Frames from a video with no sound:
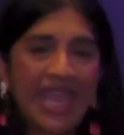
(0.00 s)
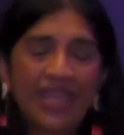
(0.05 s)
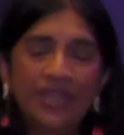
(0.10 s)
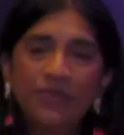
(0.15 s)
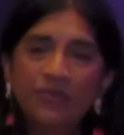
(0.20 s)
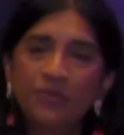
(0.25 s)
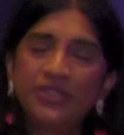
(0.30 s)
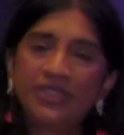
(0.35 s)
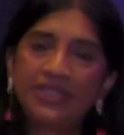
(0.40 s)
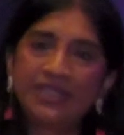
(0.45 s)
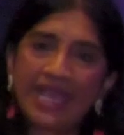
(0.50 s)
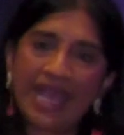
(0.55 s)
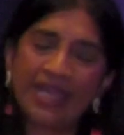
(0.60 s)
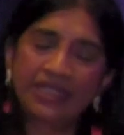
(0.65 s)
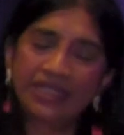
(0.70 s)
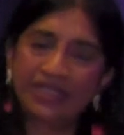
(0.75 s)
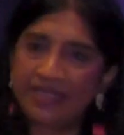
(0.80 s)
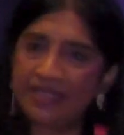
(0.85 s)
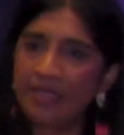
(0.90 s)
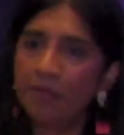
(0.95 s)
And it was
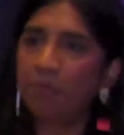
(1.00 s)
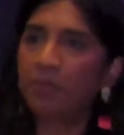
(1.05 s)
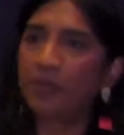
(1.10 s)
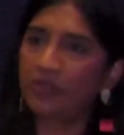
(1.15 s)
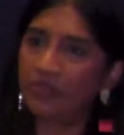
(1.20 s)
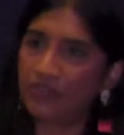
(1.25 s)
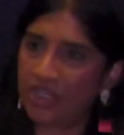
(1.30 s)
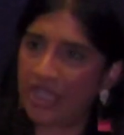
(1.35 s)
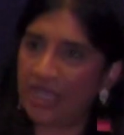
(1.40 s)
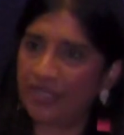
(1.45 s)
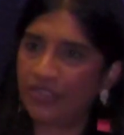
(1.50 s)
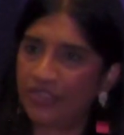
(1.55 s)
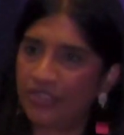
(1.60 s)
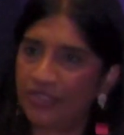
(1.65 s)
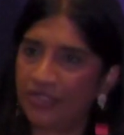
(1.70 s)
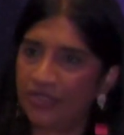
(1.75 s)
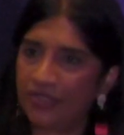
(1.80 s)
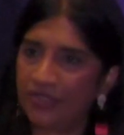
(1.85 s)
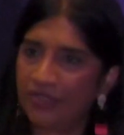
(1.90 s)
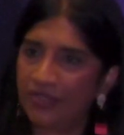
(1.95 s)
that simple
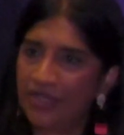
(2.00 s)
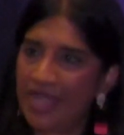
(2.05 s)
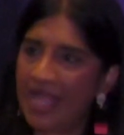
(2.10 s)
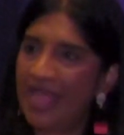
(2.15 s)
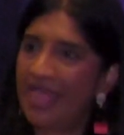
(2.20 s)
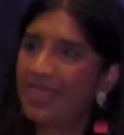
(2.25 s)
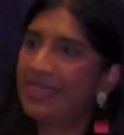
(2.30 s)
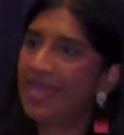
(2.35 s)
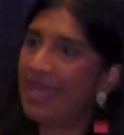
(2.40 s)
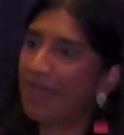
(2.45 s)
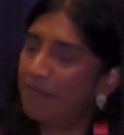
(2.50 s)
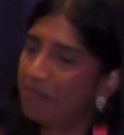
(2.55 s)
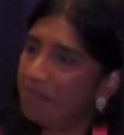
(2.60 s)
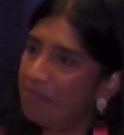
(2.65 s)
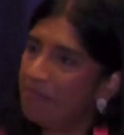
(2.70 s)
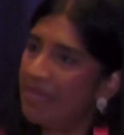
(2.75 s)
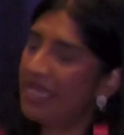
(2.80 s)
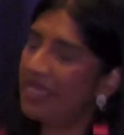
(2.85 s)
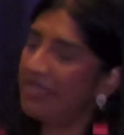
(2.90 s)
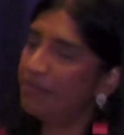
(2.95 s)
gesture that
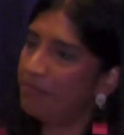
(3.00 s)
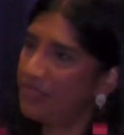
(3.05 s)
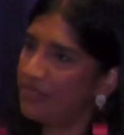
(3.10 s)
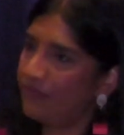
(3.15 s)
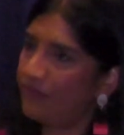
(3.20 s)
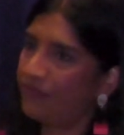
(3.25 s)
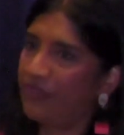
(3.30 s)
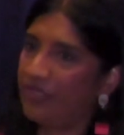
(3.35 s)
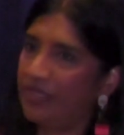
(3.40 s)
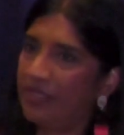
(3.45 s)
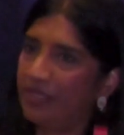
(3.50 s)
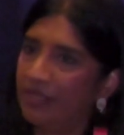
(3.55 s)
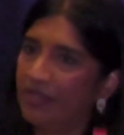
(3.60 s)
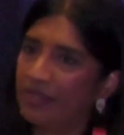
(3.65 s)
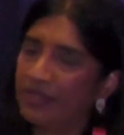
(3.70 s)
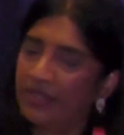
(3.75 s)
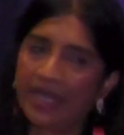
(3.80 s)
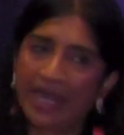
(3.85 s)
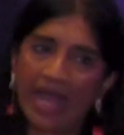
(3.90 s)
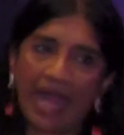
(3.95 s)
made me
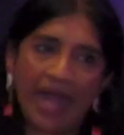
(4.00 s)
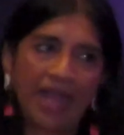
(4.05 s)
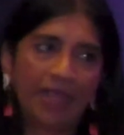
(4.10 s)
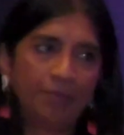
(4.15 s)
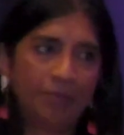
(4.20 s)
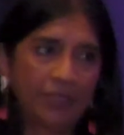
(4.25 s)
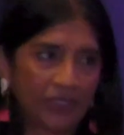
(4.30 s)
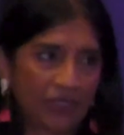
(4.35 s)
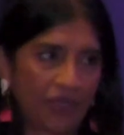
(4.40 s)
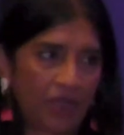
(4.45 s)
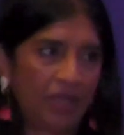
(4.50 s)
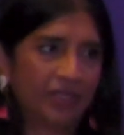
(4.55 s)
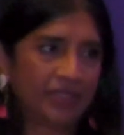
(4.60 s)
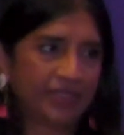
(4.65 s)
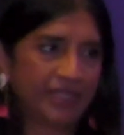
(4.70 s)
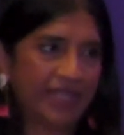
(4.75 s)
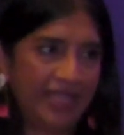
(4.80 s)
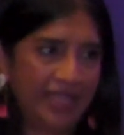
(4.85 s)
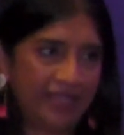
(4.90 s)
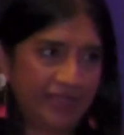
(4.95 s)
feel that I
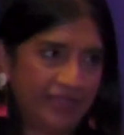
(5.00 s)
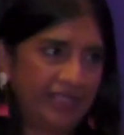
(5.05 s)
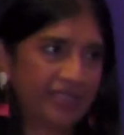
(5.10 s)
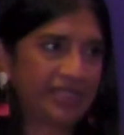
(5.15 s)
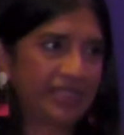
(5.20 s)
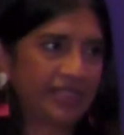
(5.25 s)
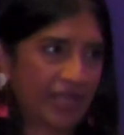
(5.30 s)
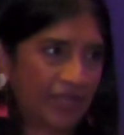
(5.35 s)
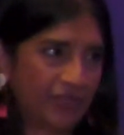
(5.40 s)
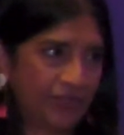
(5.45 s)
belonged in this